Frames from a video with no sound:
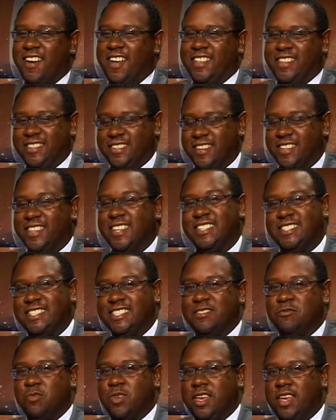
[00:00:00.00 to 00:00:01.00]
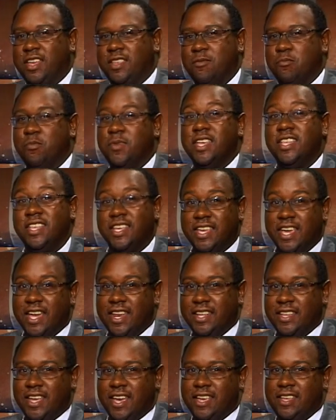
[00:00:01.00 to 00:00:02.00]
So this has been Meet the
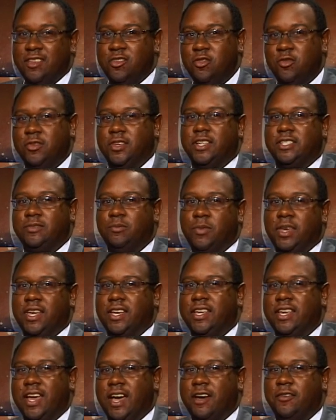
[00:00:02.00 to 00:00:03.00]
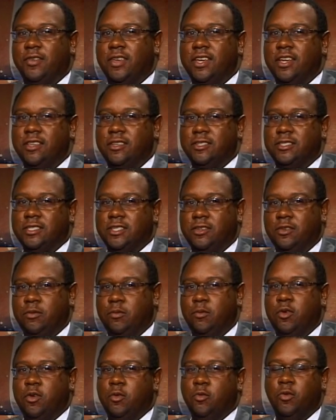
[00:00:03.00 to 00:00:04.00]
Candidate. You've just met Calvin Henderson,
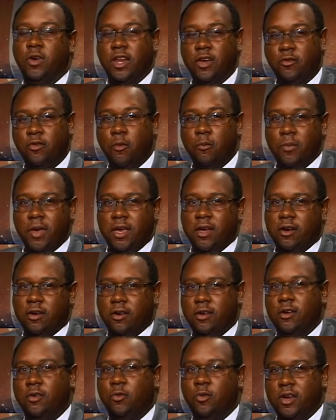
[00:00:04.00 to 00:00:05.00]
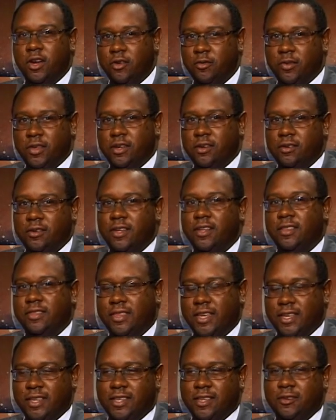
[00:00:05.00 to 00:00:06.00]
running for mayor of Winterville.
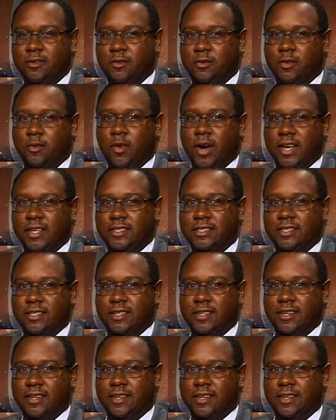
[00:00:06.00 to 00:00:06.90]
Thank you for watching.